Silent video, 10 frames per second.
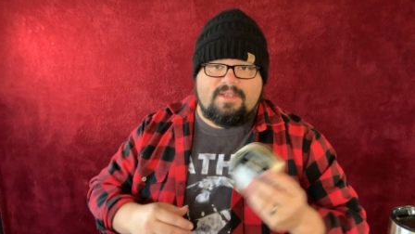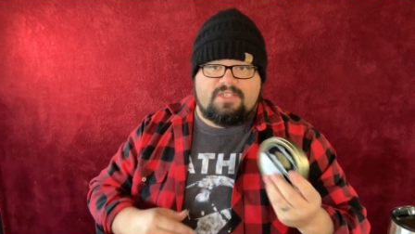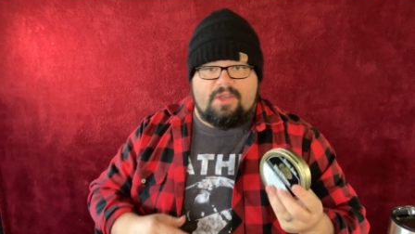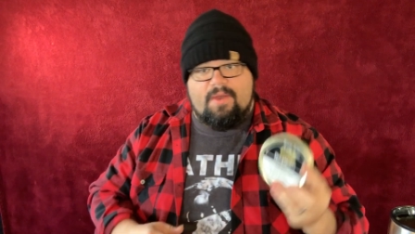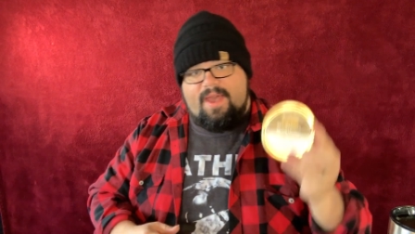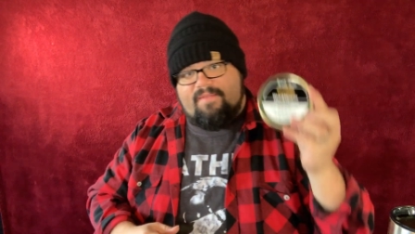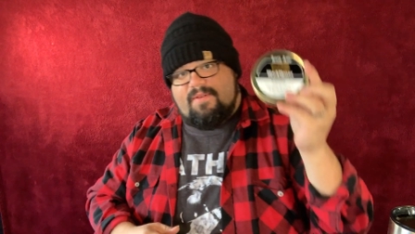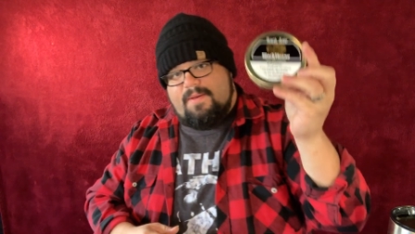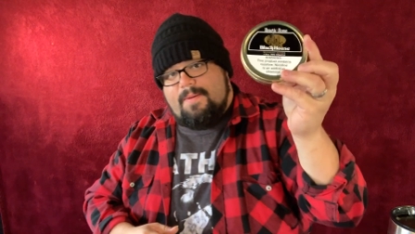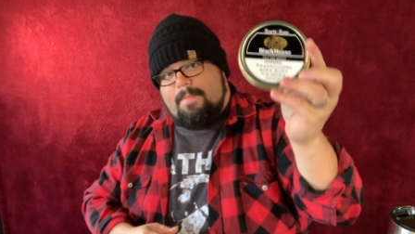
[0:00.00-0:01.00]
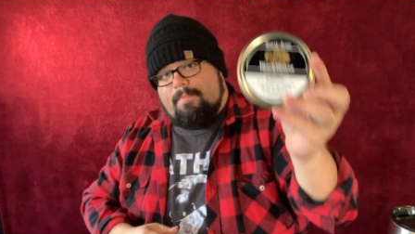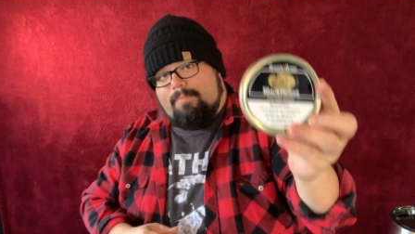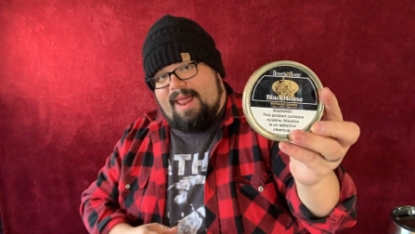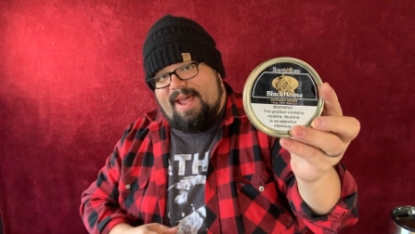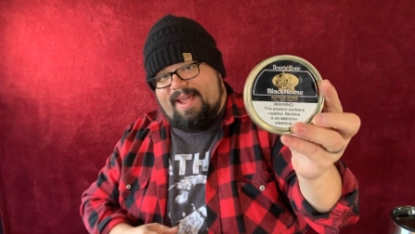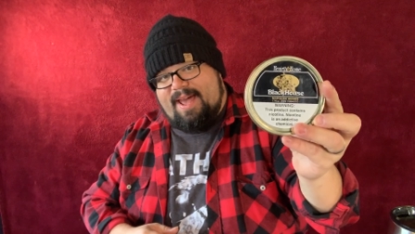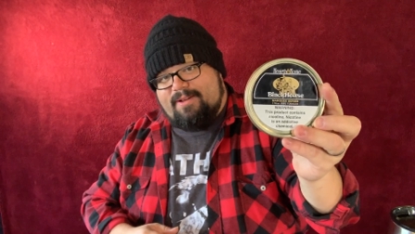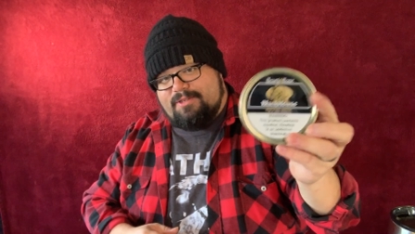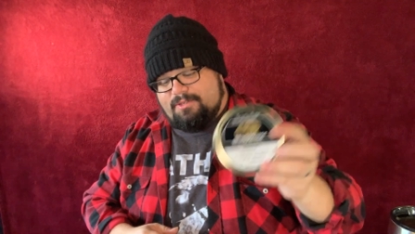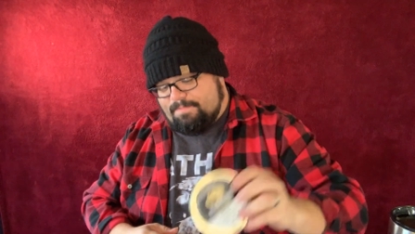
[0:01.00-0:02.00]
So you have
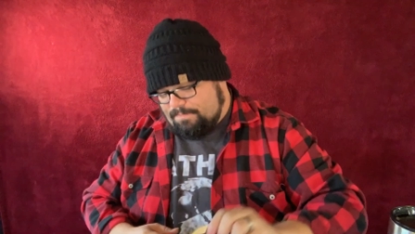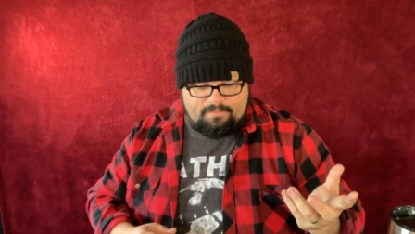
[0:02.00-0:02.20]
Blackhouse.